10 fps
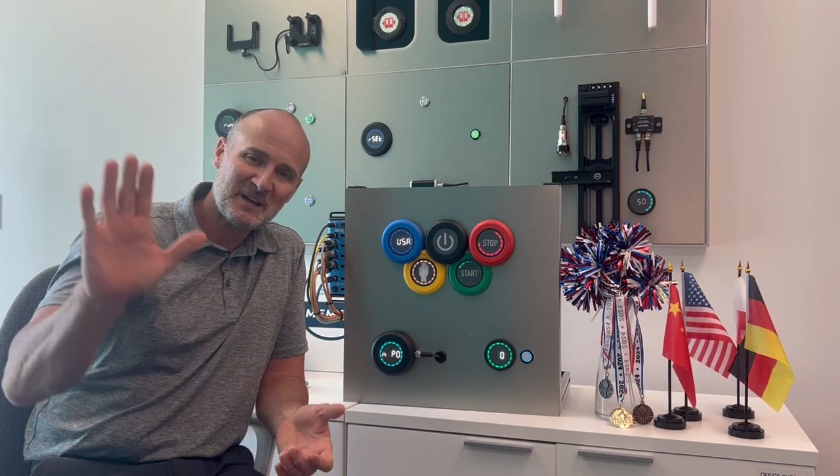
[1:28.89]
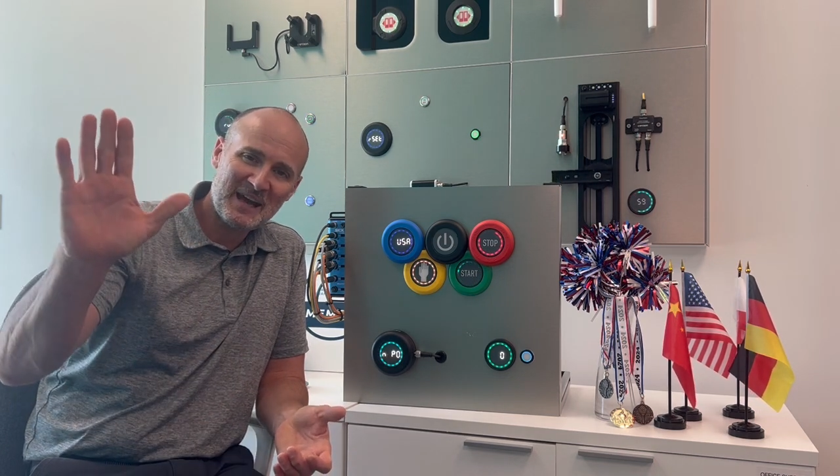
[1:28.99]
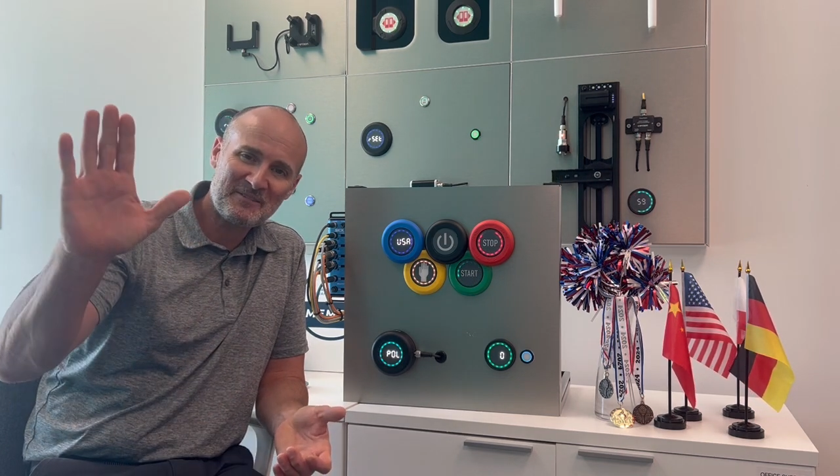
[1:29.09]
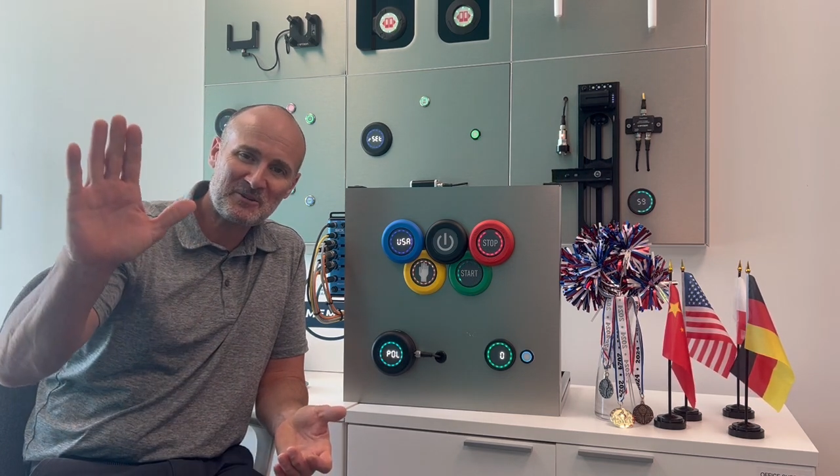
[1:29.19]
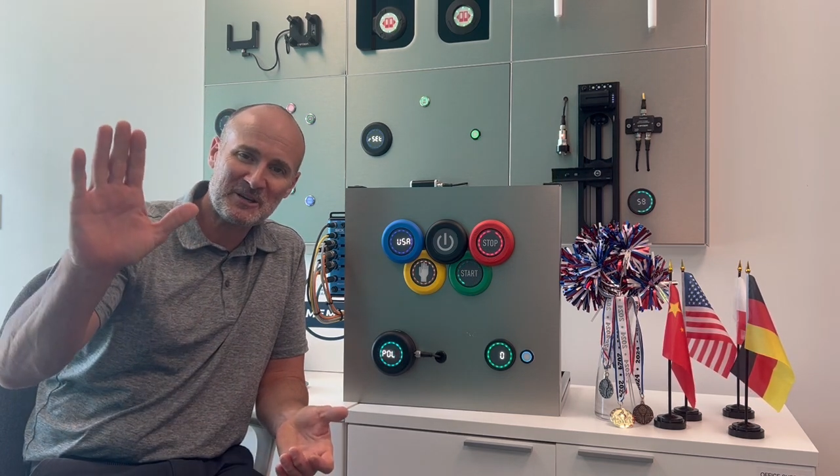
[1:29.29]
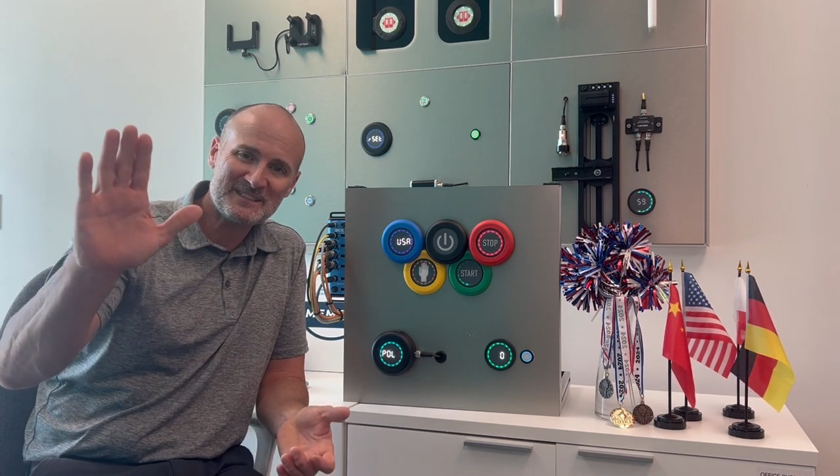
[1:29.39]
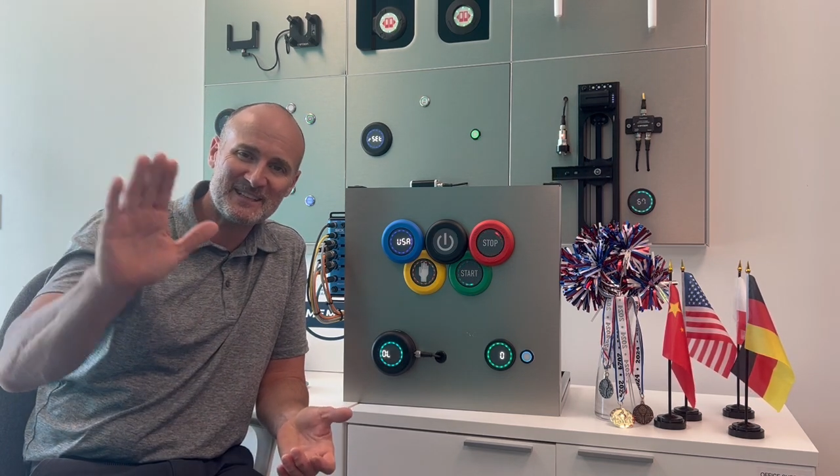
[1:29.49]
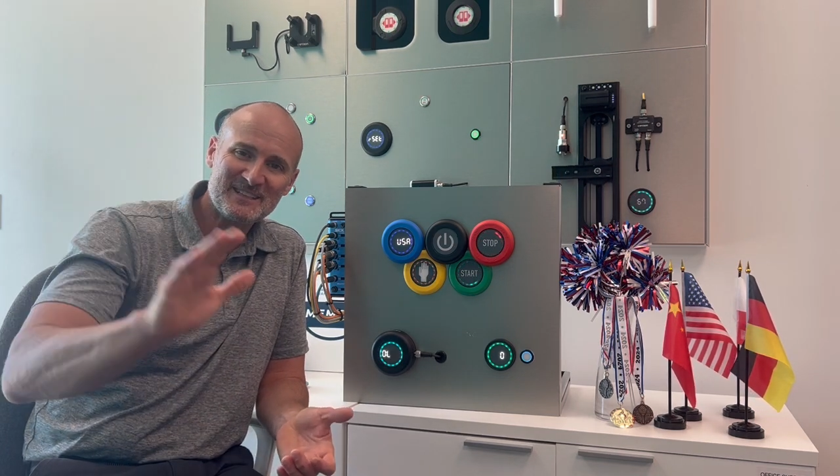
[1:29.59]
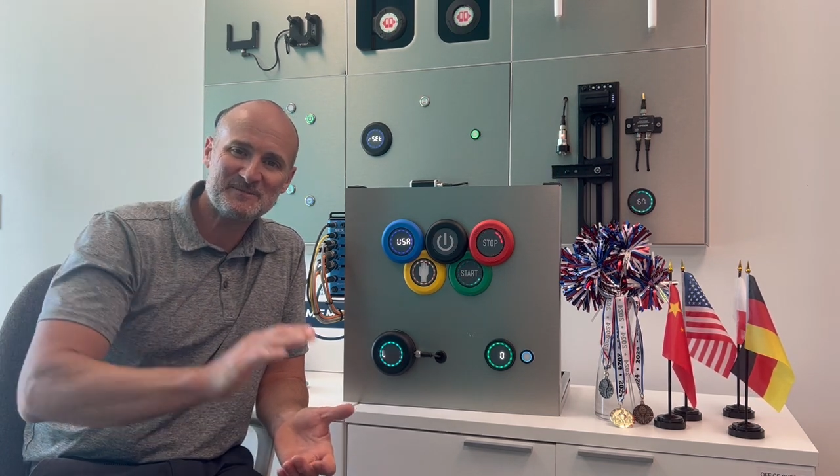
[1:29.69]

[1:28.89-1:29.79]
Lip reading: Have a great day.